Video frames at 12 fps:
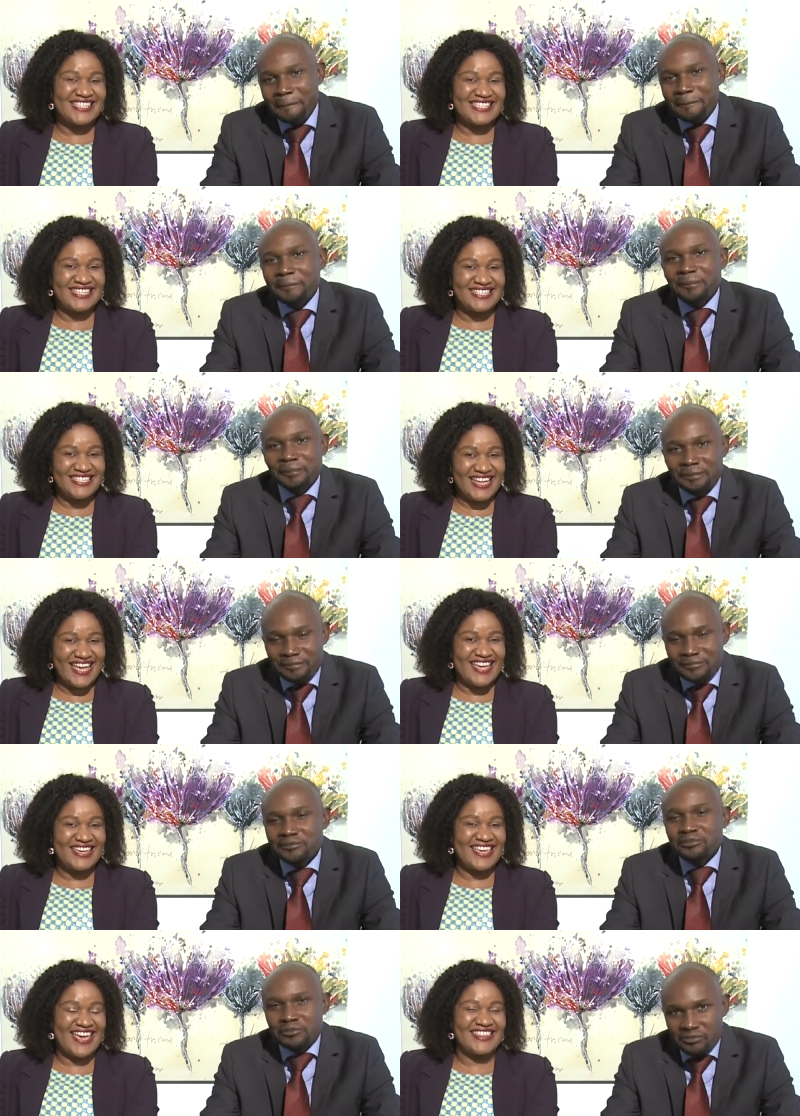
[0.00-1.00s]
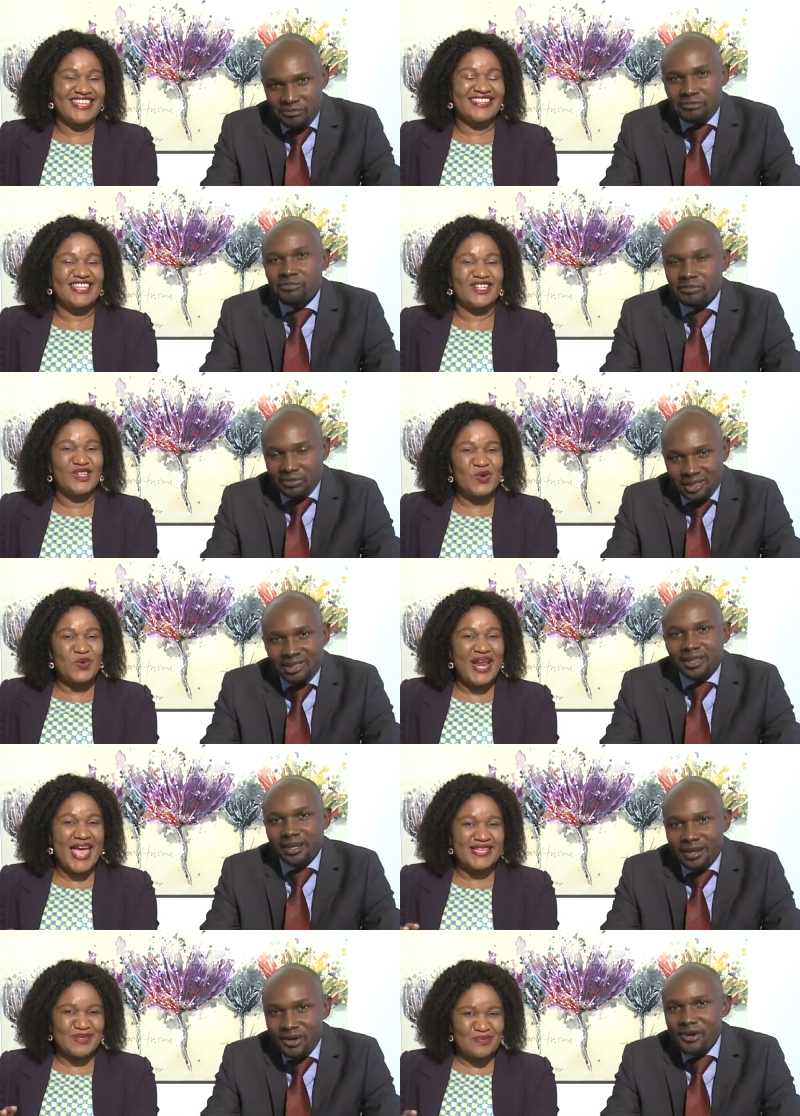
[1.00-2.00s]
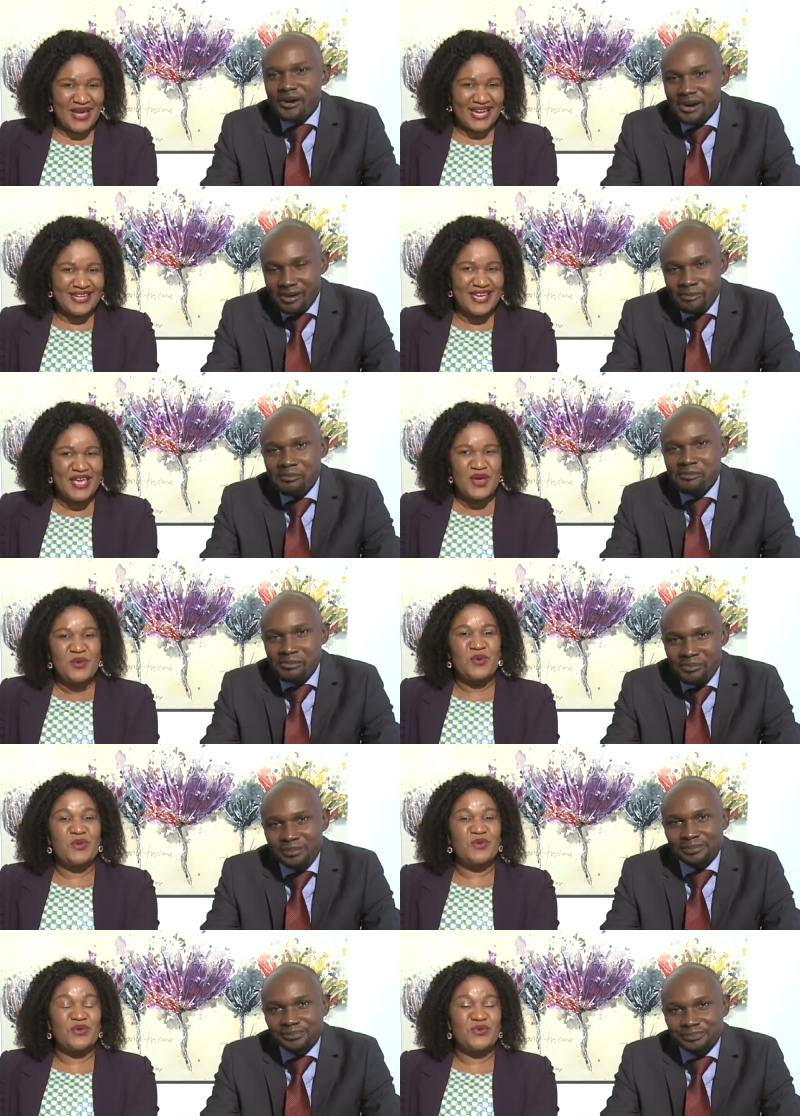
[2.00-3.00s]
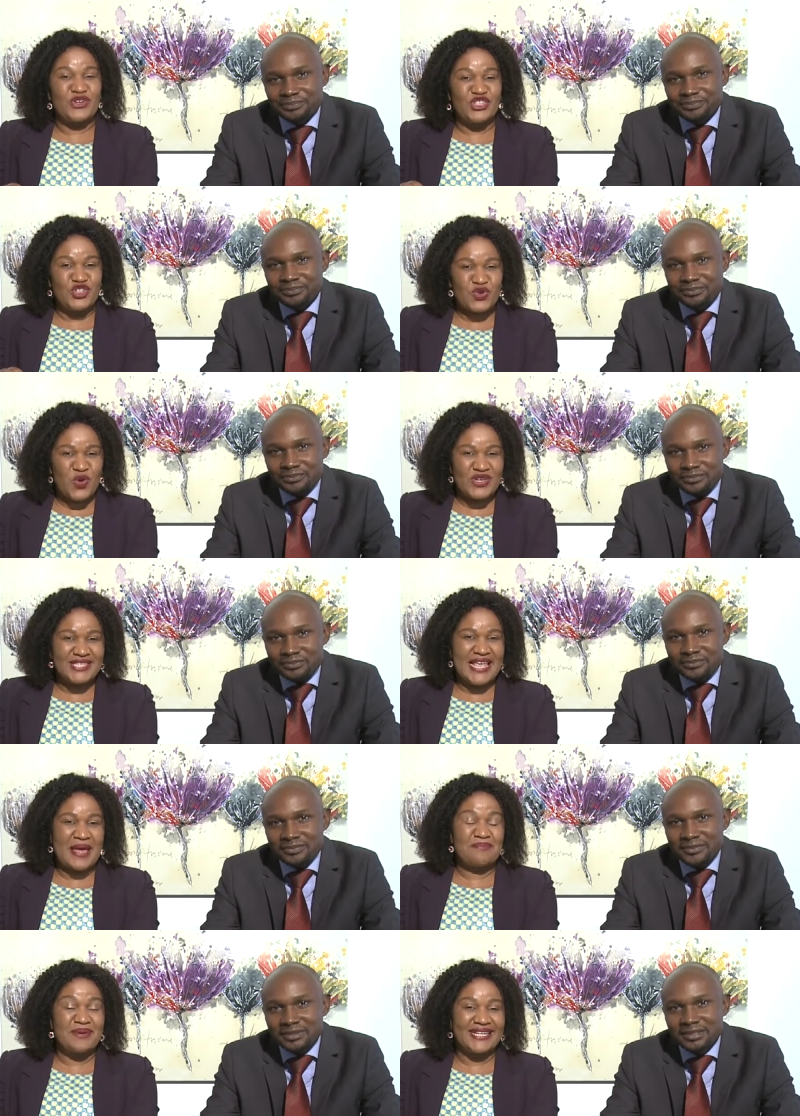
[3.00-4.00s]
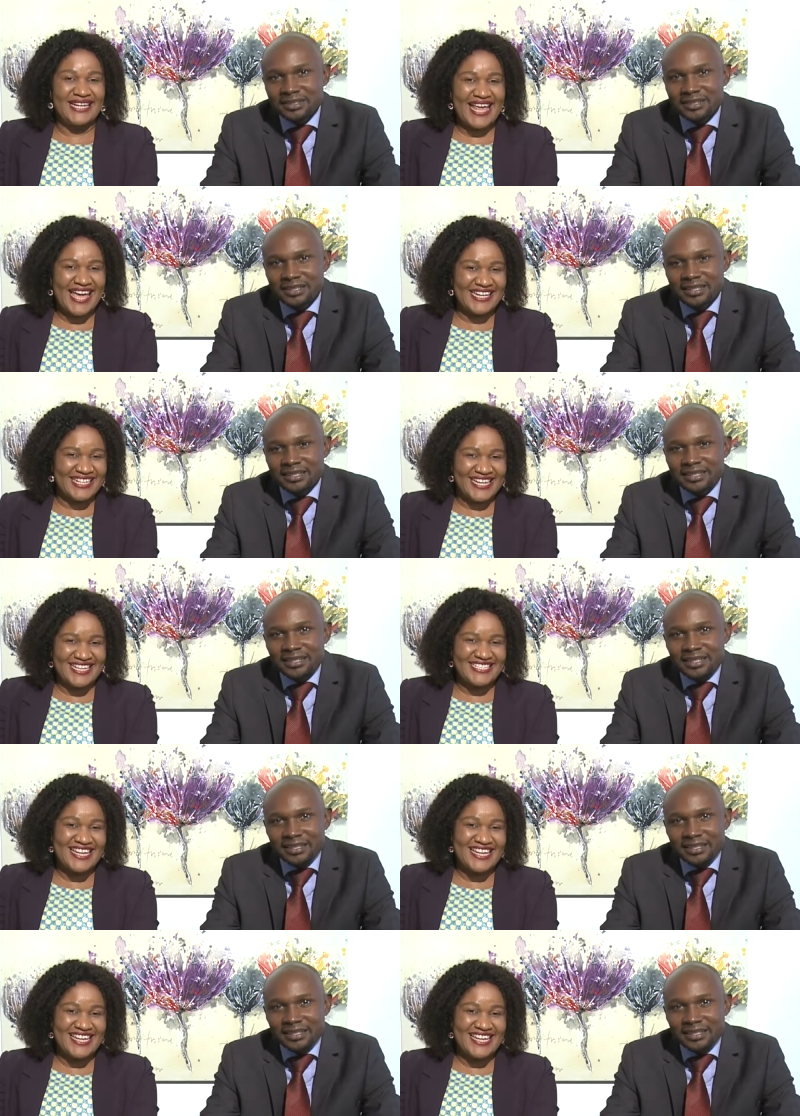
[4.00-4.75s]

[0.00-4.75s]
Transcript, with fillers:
Speaker 1: is the day again that the Lord has made. Mm-hmm. We will rejoice and be glad in it.